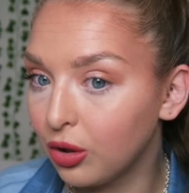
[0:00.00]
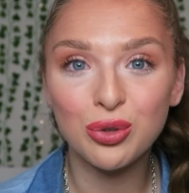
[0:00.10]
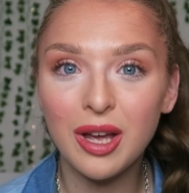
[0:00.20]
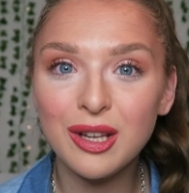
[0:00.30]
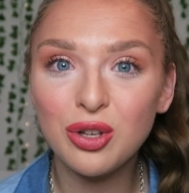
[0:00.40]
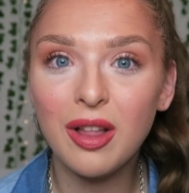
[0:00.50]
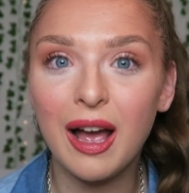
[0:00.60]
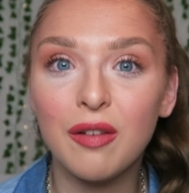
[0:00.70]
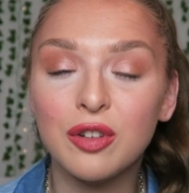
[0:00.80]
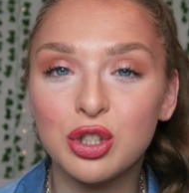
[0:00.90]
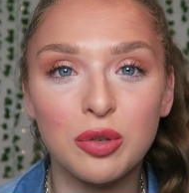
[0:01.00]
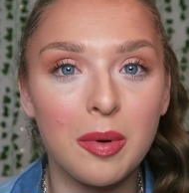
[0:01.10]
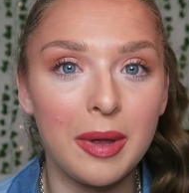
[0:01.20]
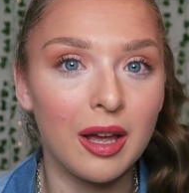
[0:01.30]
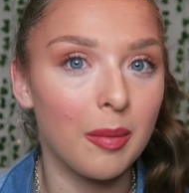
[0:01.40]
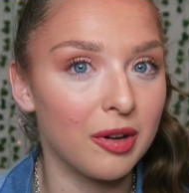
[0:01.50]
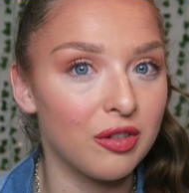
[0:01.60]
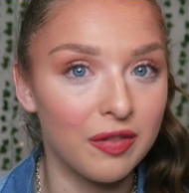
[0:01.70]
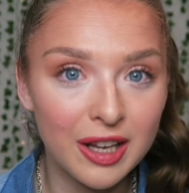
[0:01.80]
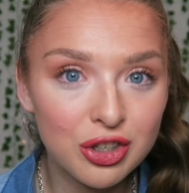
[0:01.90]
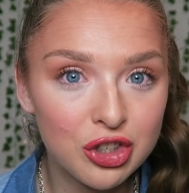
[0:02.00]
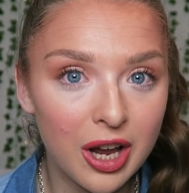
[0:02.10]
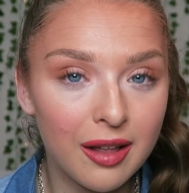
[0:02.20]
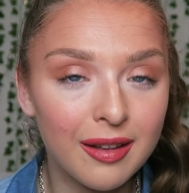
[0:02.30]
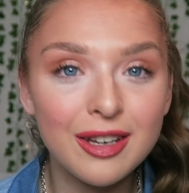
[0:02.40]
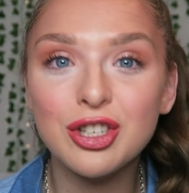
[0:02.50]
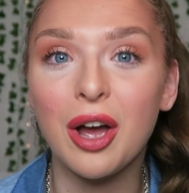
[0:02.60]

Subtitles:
So that is all I have for Do My Makeup in Reverse challenge.